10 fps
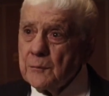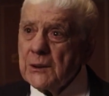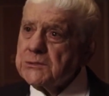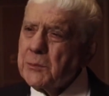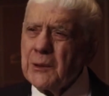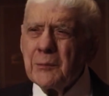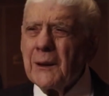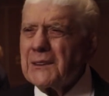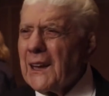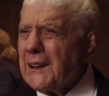Must have been
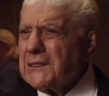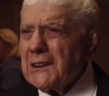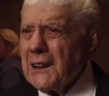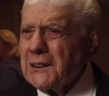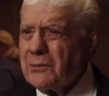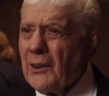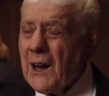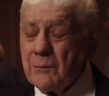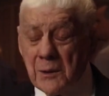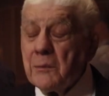about 90,
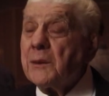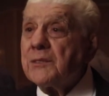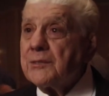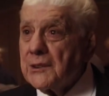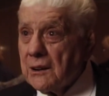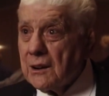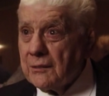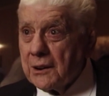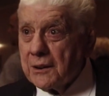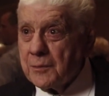95, maybe even
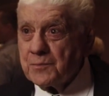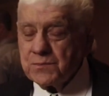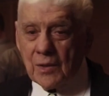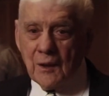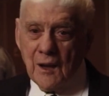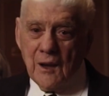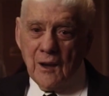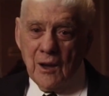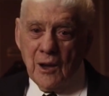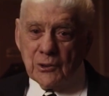
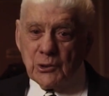100.